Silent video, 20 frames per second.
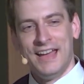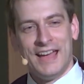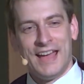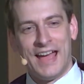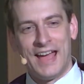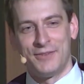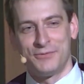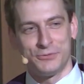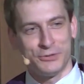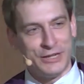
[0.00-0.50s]

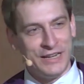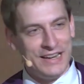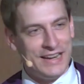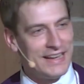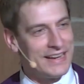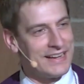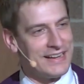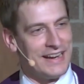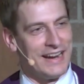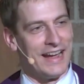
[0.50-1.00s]
every
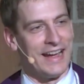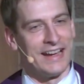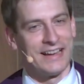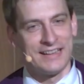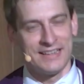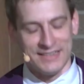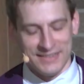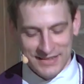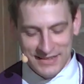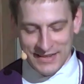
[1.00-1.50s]

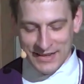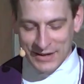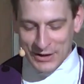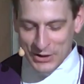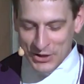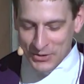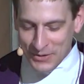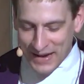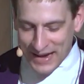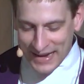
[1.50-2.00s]
knickknack,
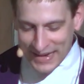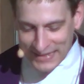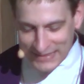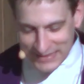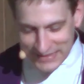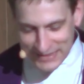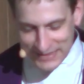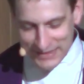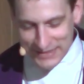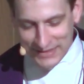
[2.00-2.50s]
you
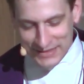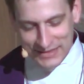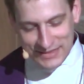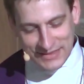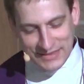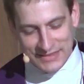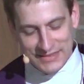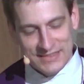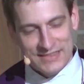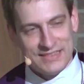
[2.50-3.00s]
ask,
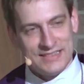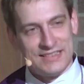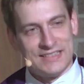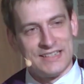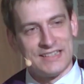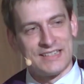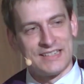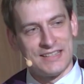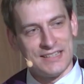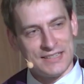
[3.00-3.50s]

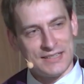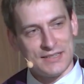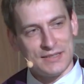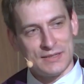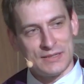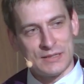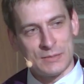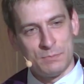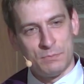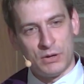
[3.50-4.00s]
does this
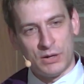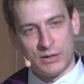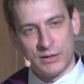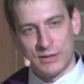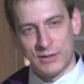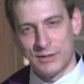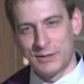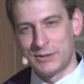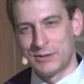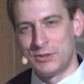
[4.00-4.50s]

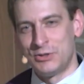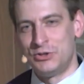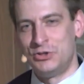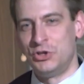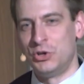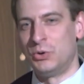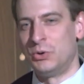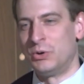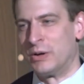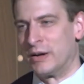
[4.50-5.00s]
spark
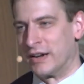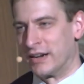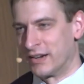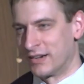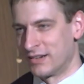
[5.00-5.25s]
joy?